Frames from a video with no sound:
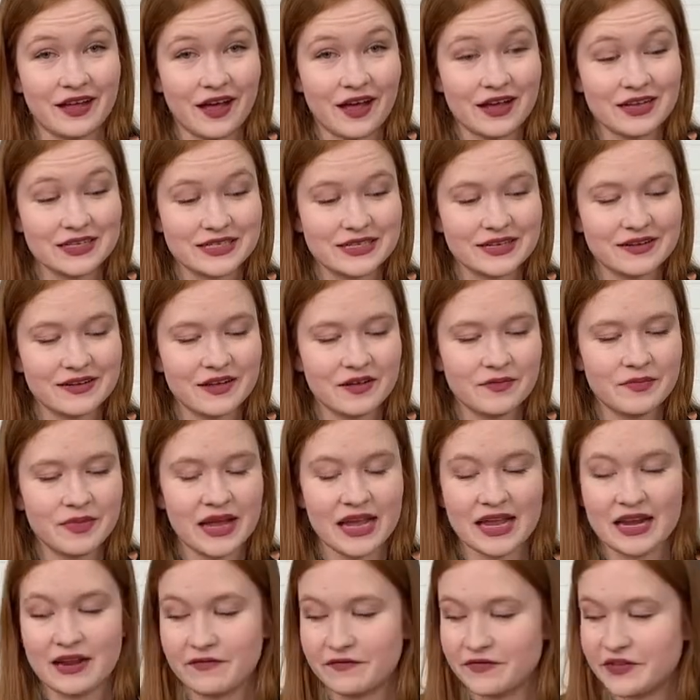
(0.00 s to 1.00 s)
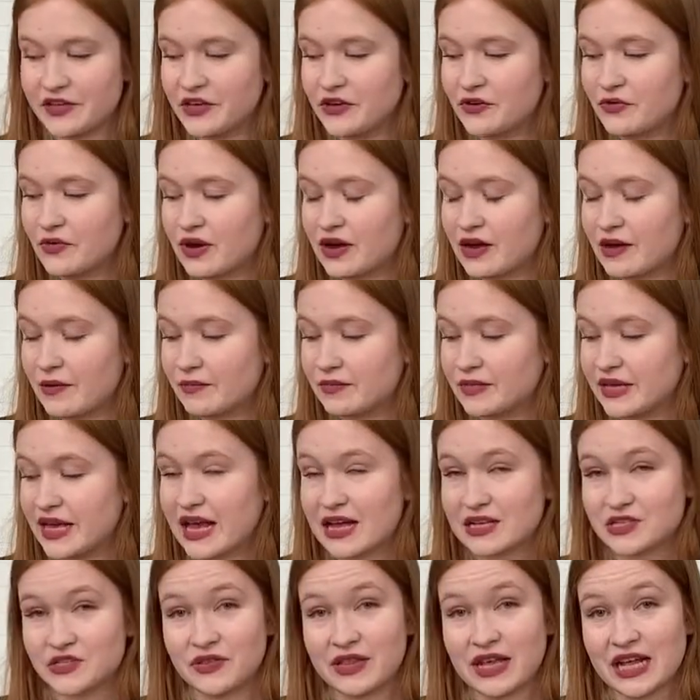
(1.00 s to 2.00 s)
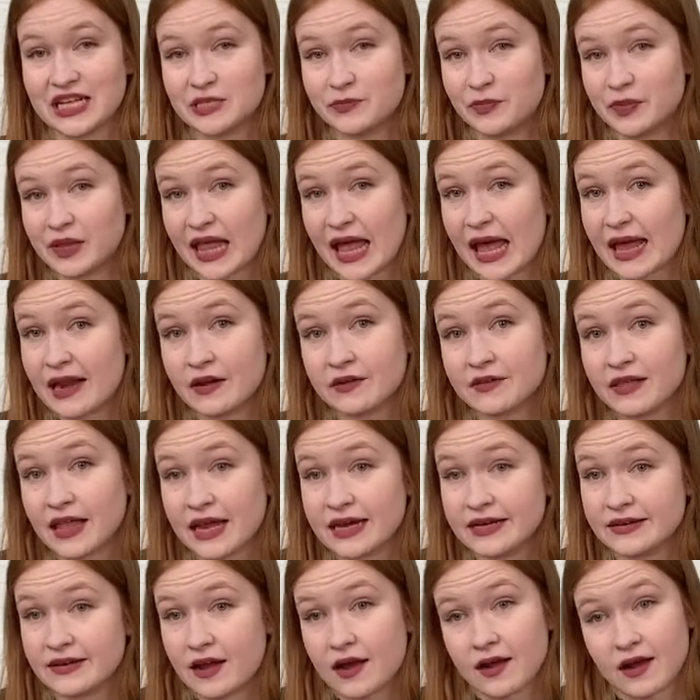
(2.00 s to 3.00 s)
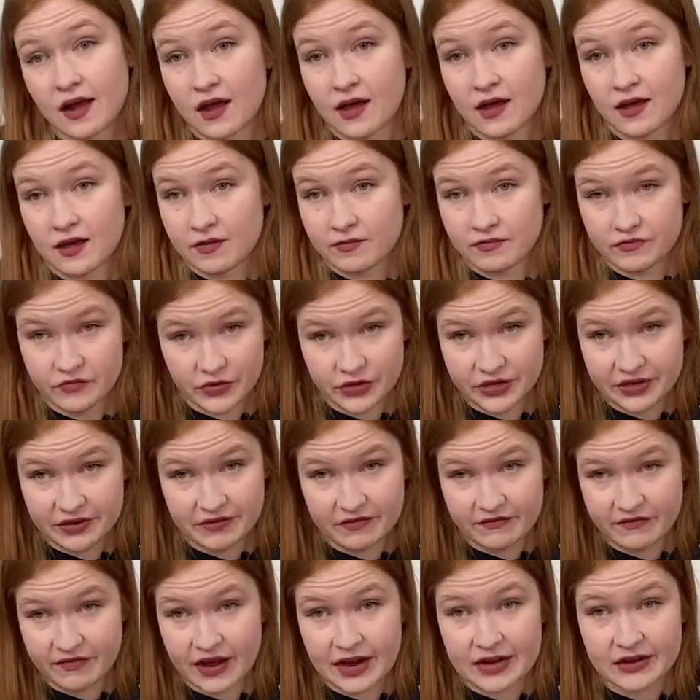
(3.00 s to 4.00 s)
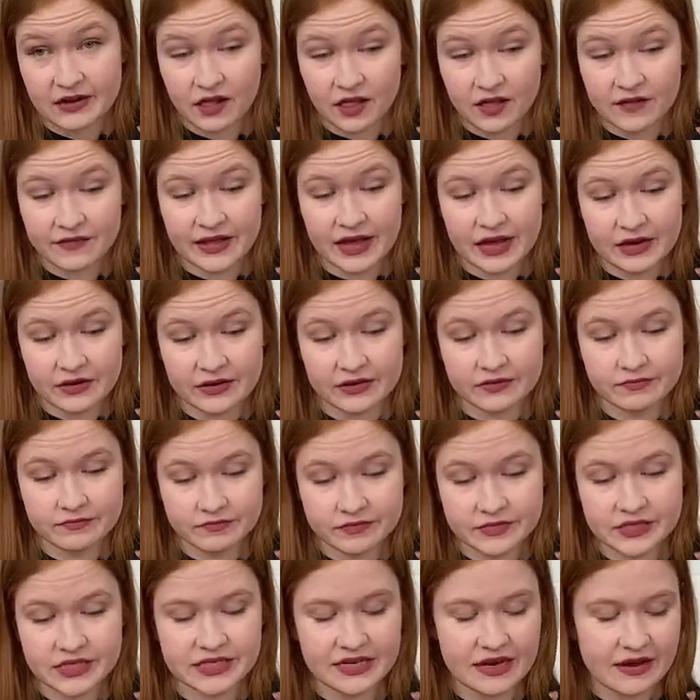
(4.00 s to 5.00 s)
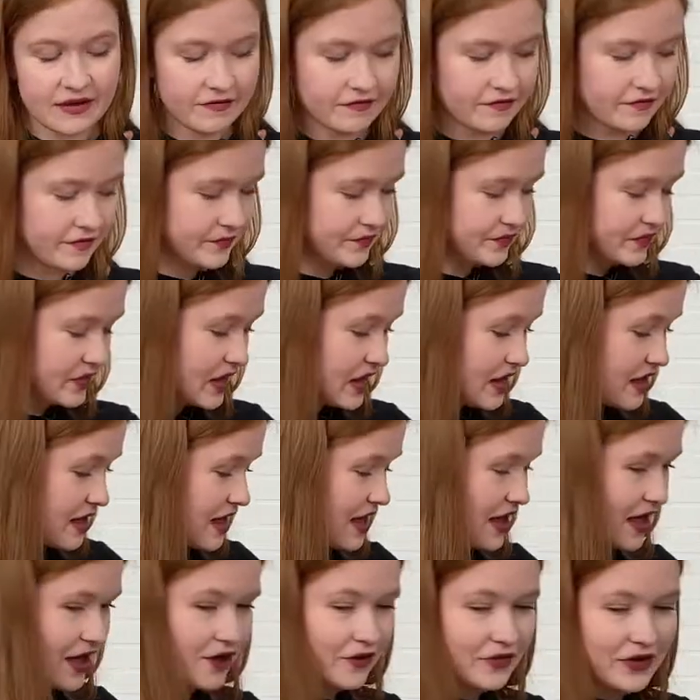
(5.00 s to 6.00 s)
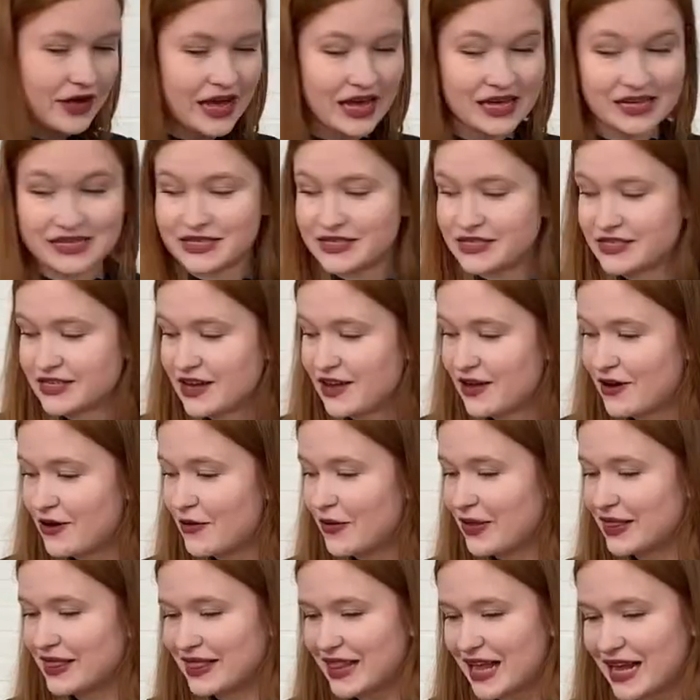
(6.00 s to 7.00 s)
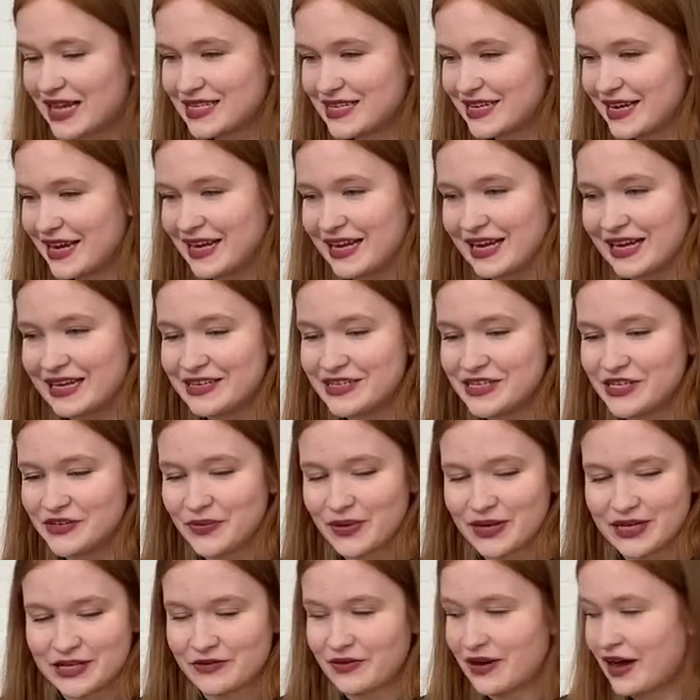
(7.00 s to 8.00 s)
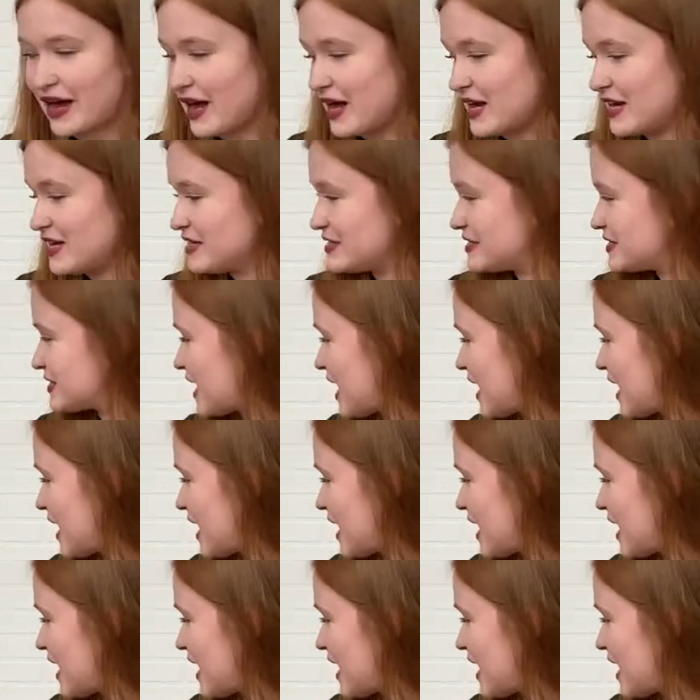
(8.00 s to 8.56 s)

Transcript: Awesome. And if you, um, yeah, so that's plaidonline.com where you can find all of that mm -hmm. stuff. Yep. Okay, so let's get into it, you guys.